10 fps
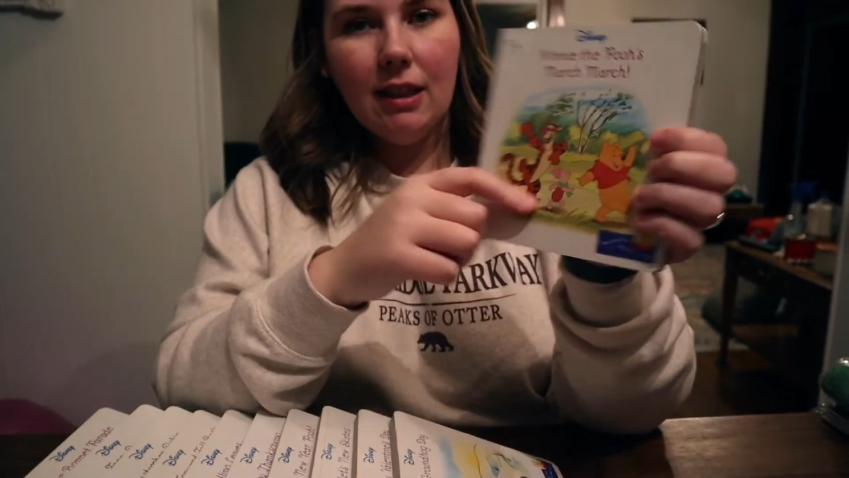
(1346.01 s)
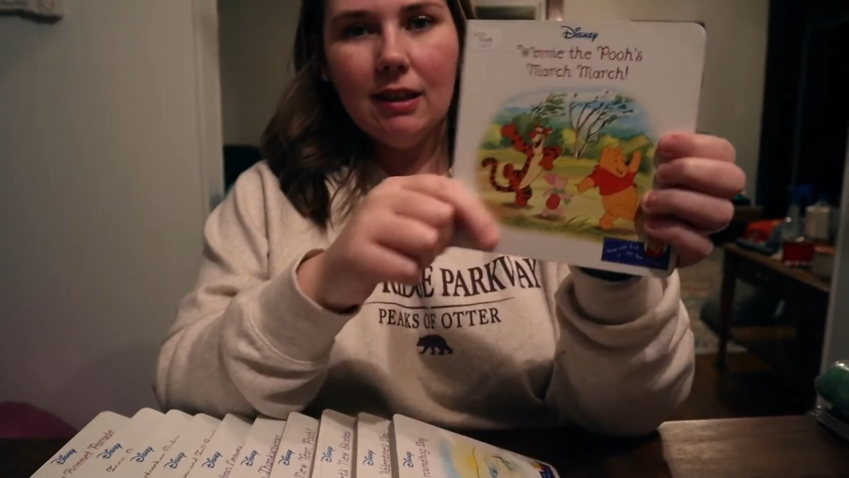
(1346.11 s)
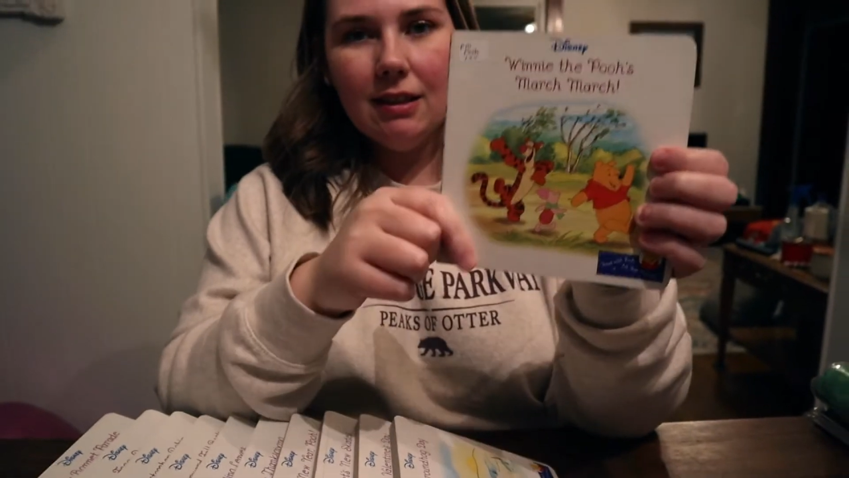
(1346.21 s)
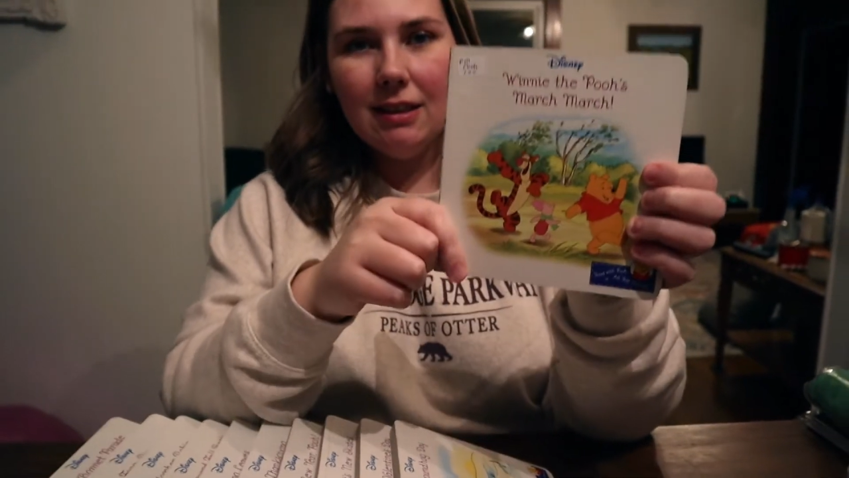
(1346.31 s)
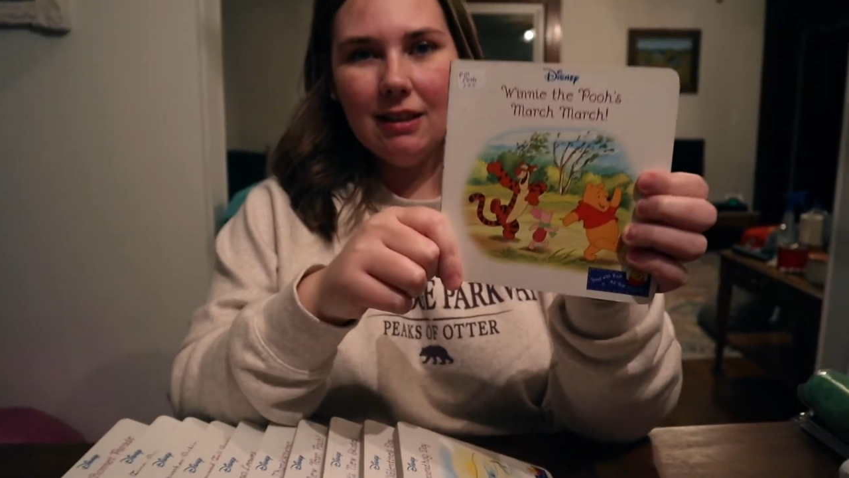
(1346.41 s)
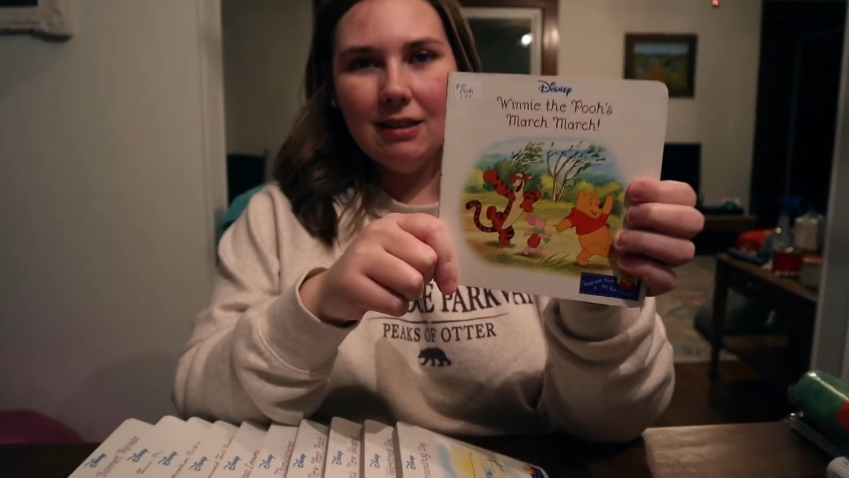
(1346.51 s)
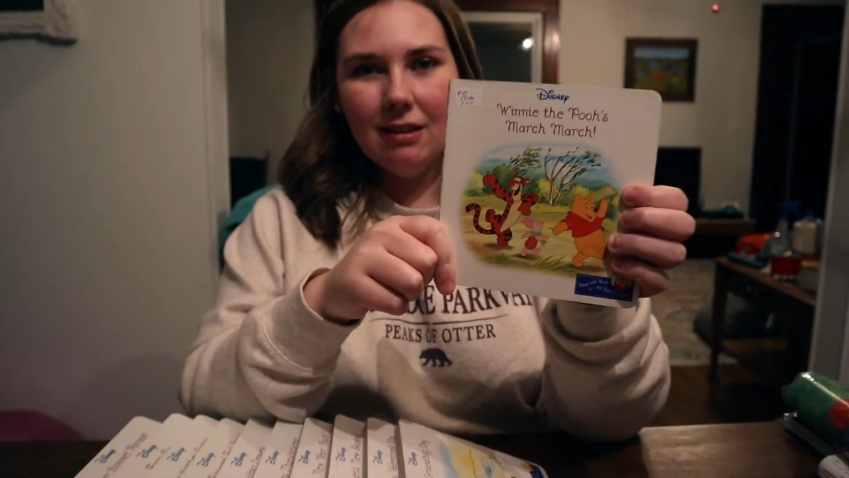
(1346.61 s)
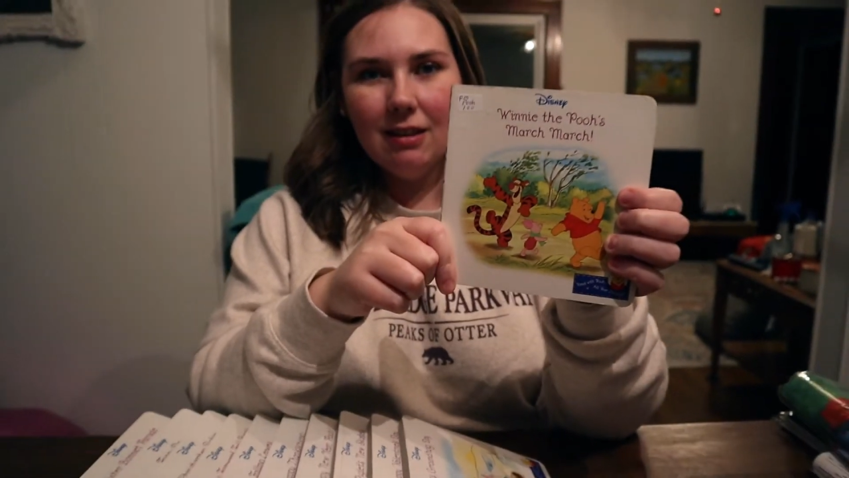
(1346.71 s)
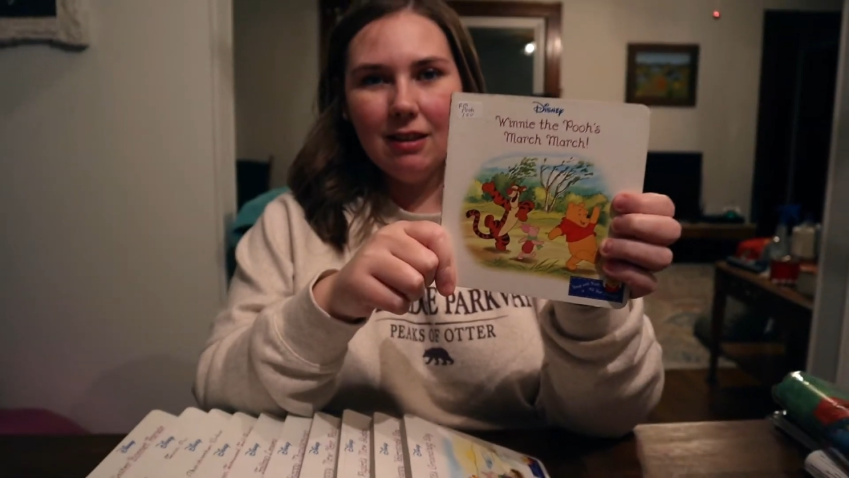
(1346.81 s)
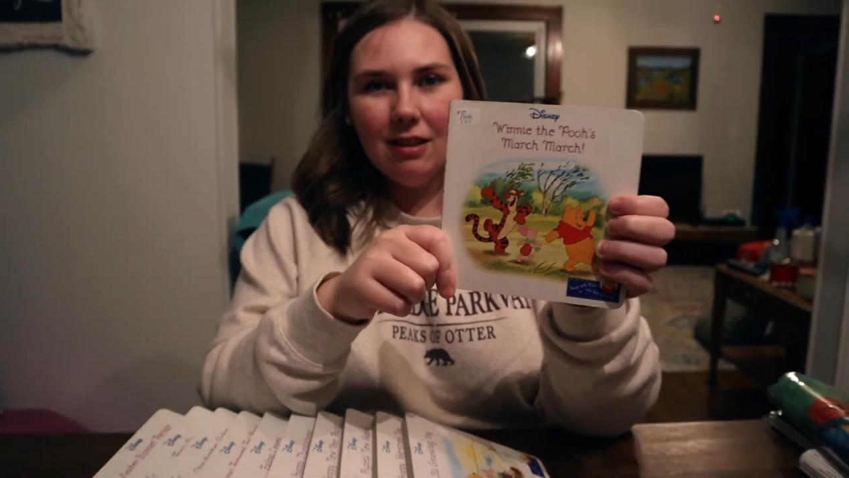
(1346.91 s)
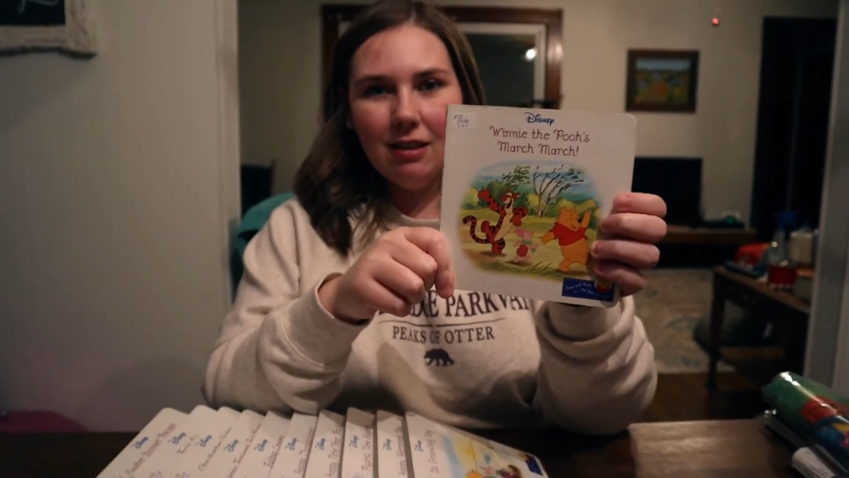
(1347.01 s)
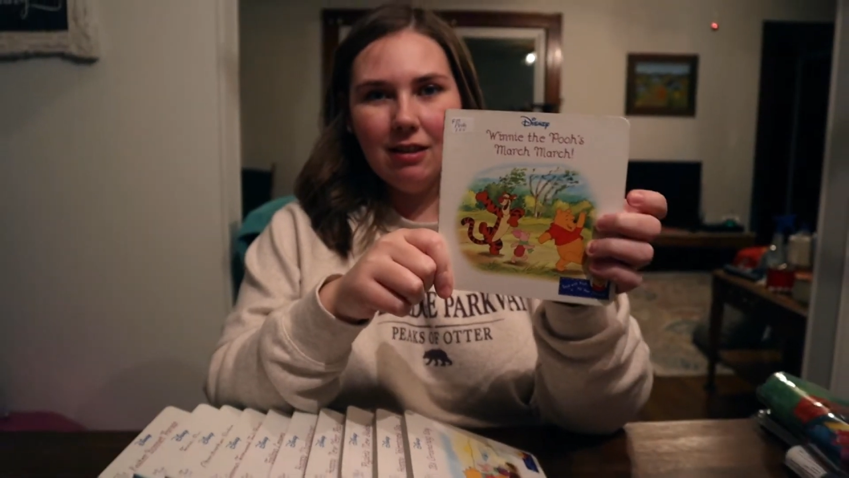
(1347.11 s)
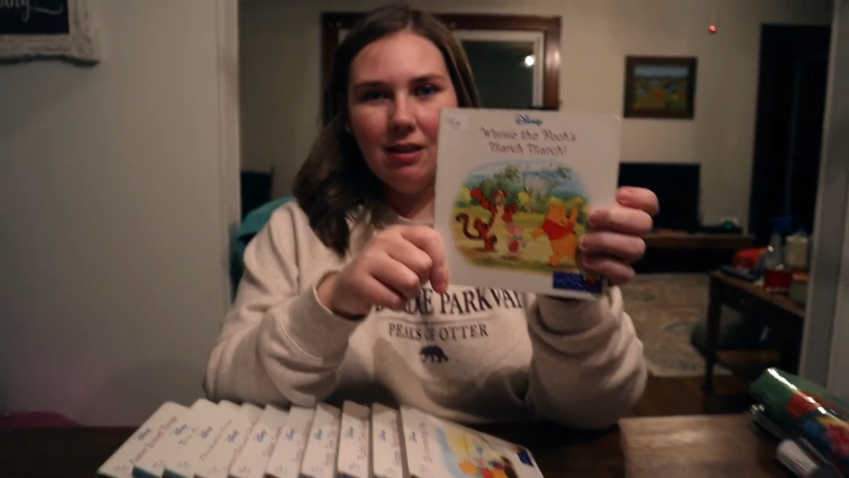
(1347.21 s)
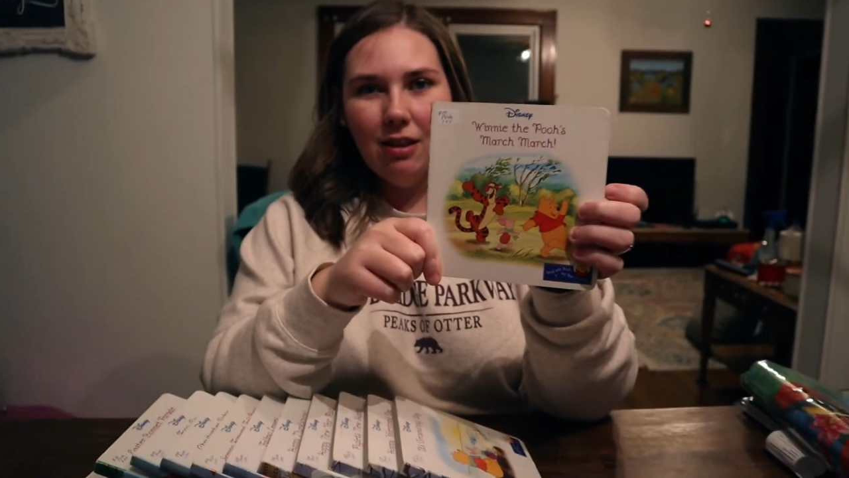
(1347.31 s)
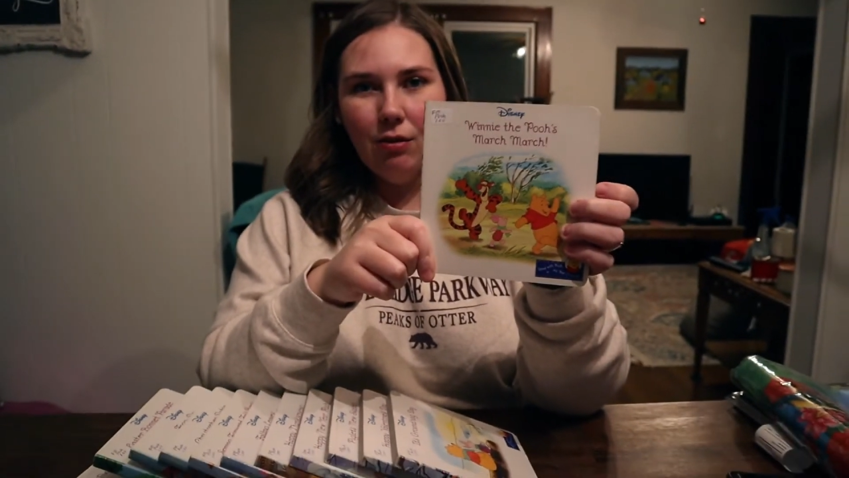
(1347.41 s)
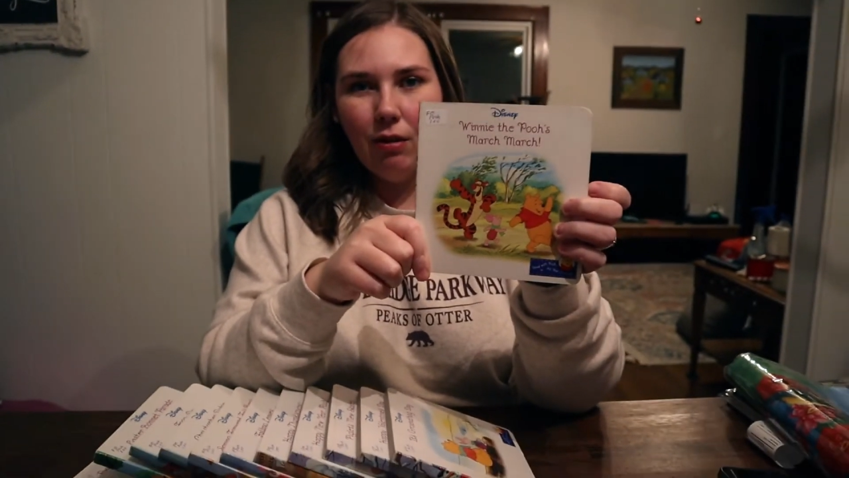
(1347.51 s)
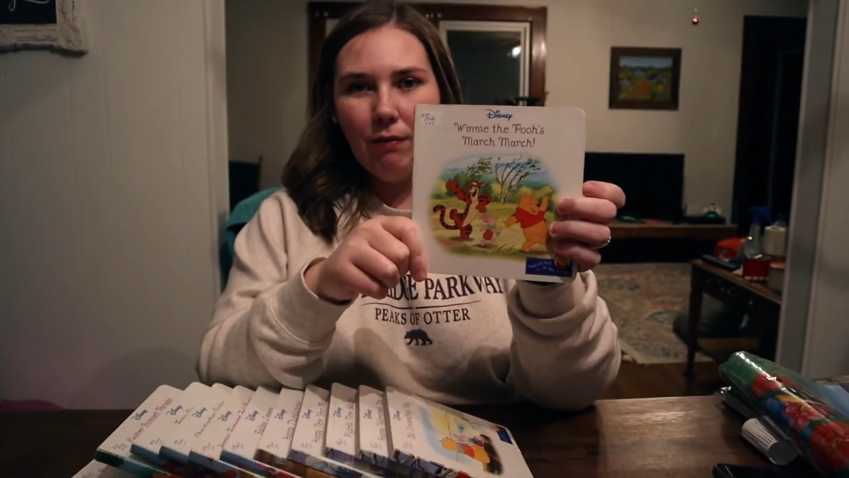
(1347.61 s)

these. We